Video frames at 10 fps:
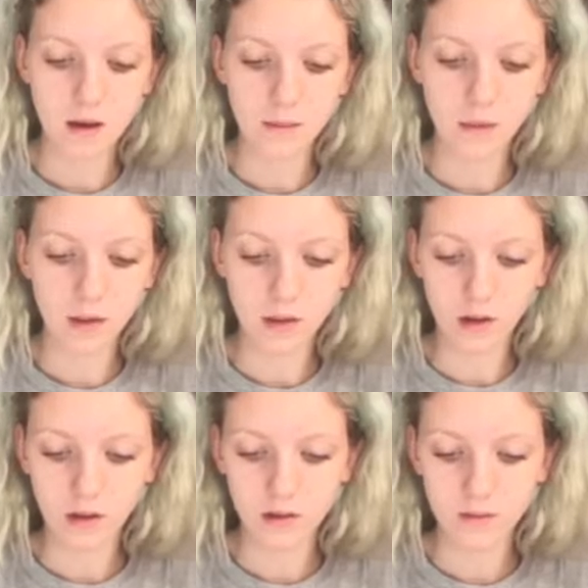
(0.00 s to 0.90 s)

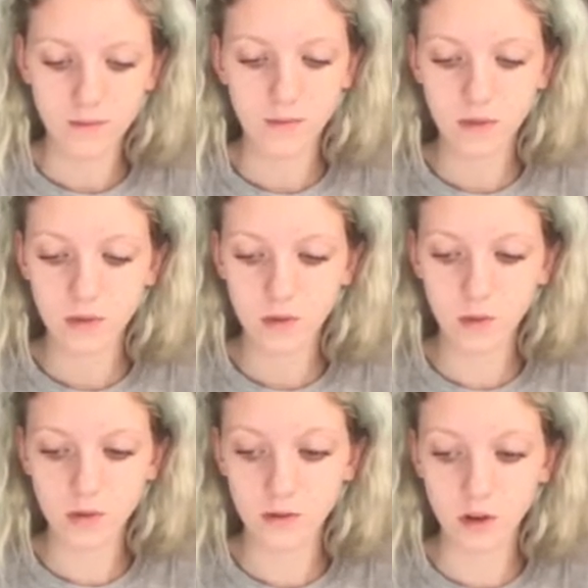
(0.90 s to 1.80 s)
mother,
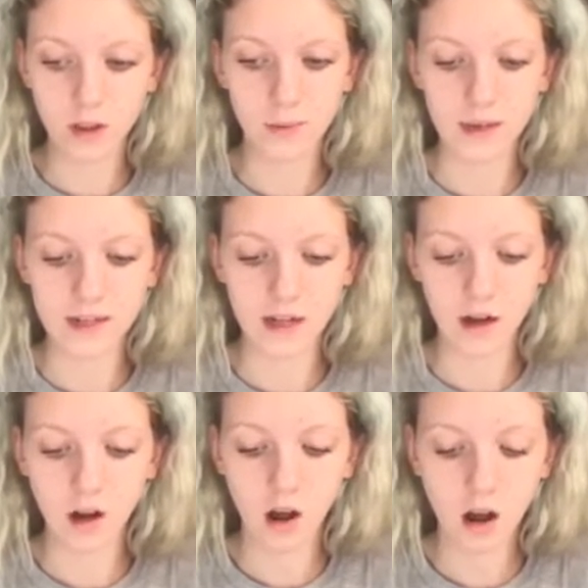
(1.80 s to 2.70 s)
also father, but he
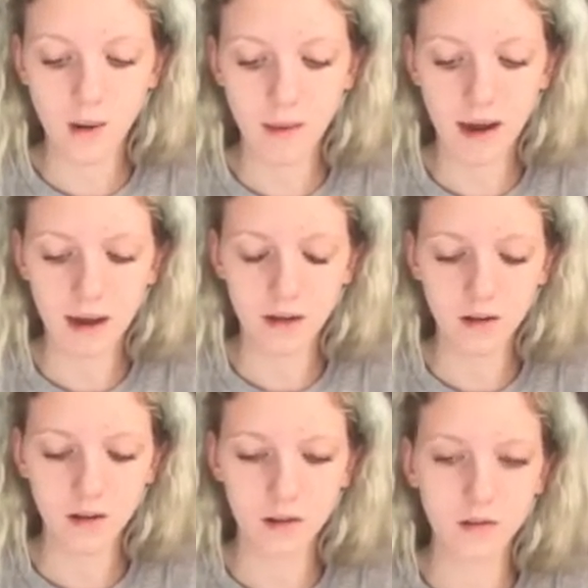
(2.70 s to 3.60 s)
didn't come, and
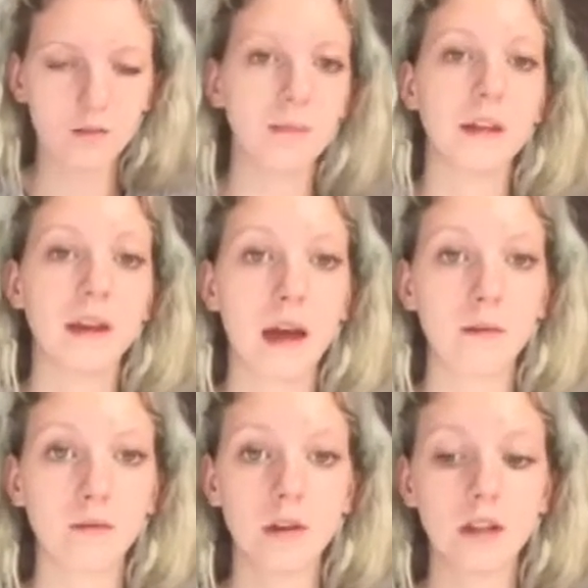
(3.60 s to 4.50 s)
they
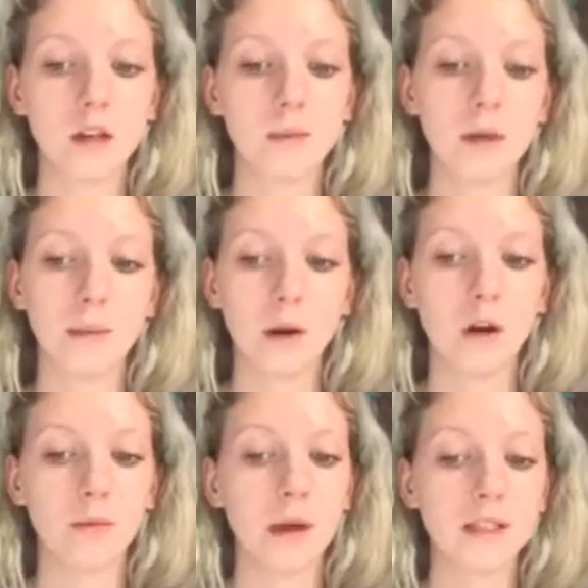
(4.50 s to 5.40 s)
hadn't written the community mental
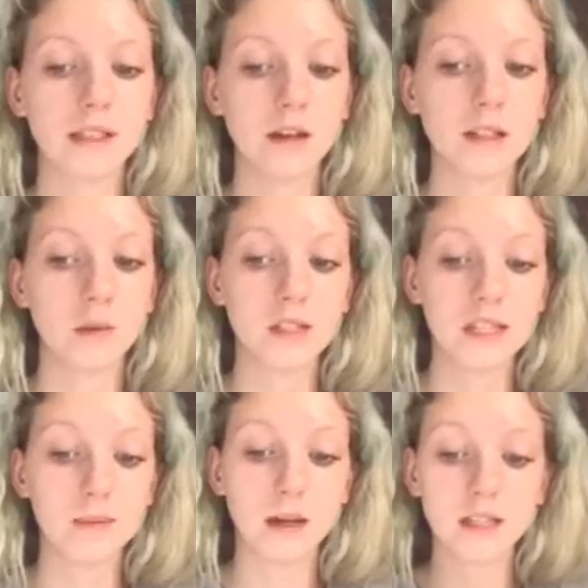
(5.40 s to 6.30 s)
health person down because they wasn't
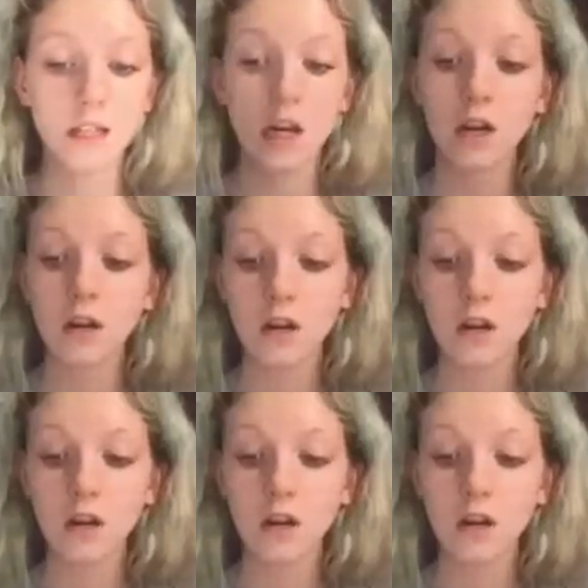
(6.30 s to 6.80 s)
expecting her.